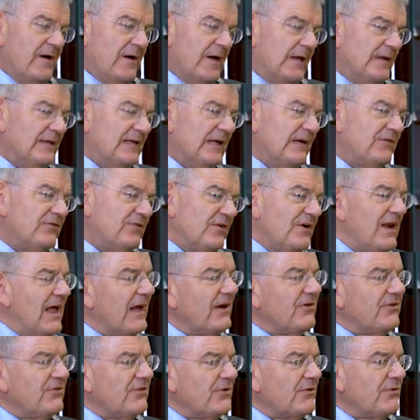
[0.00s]
it gives an
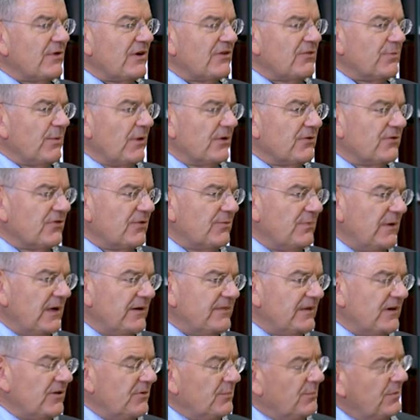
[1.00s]
extra
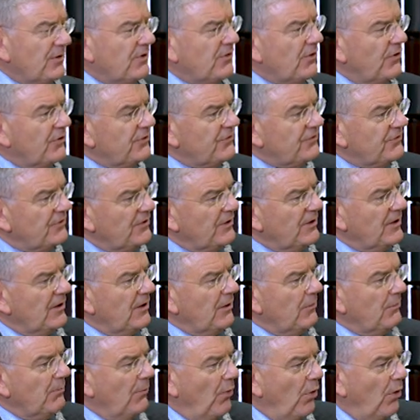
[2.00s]
responsibility, because
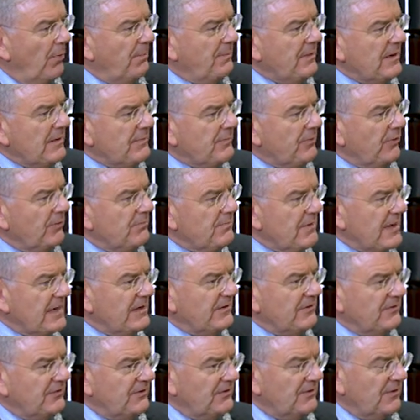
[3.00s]
more people
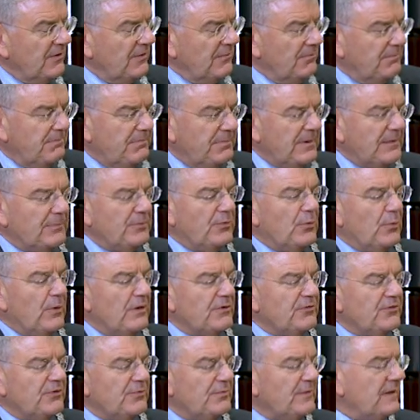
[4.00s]
means people
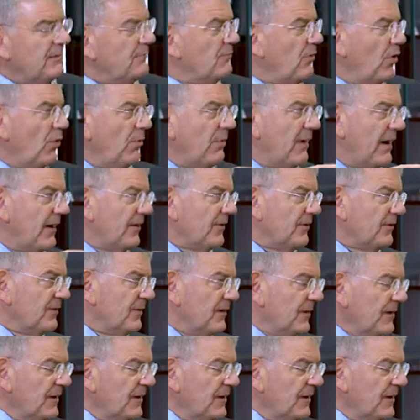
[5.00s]
want to be mobile.